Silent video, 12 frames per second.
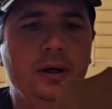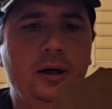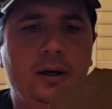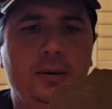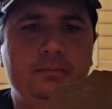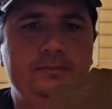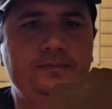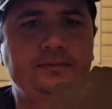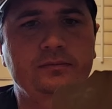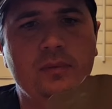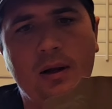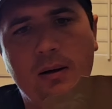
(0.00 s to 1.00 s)

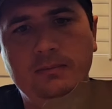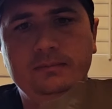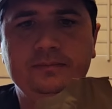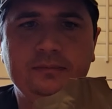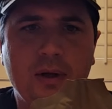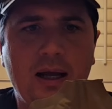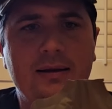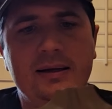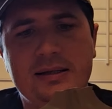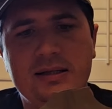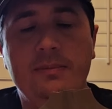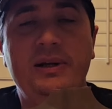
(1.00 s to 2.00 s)
I
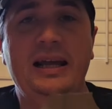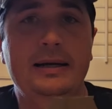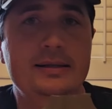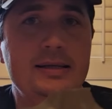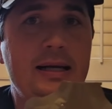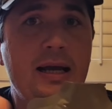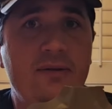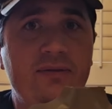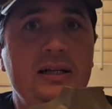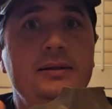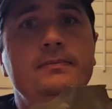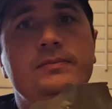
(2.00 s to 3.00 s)
think some of that's the
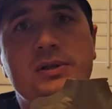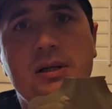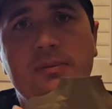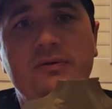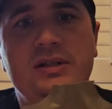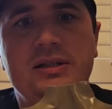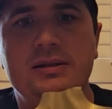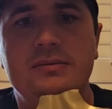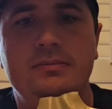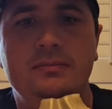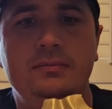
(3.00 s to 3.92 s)
caffeine, some of it's